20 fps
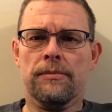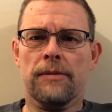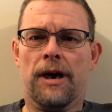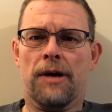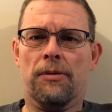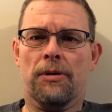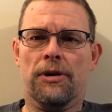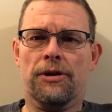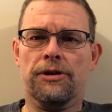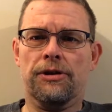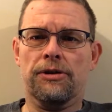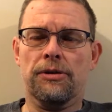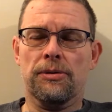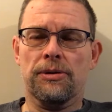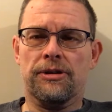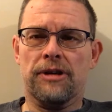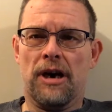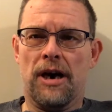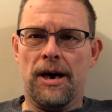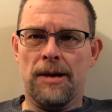I wanted to do a
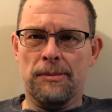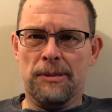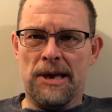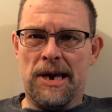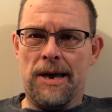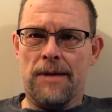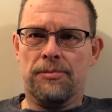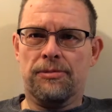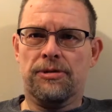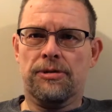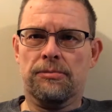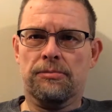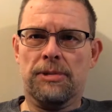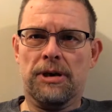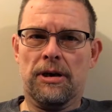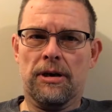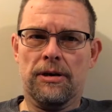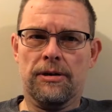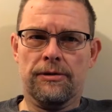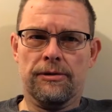time lapse
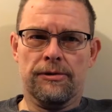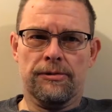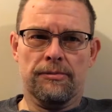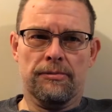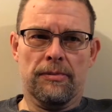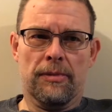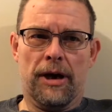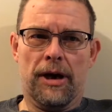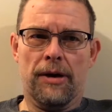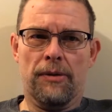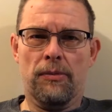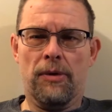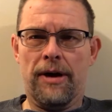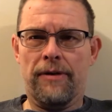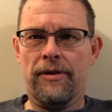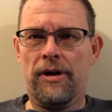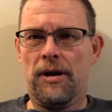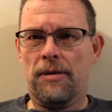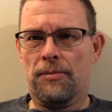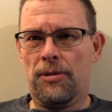because my wife
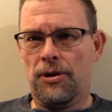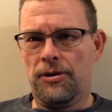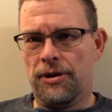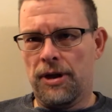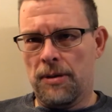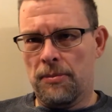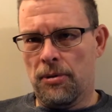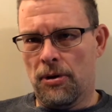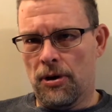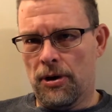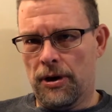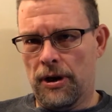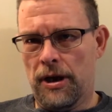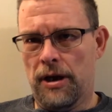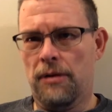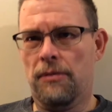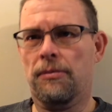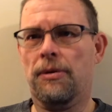had a birthday party.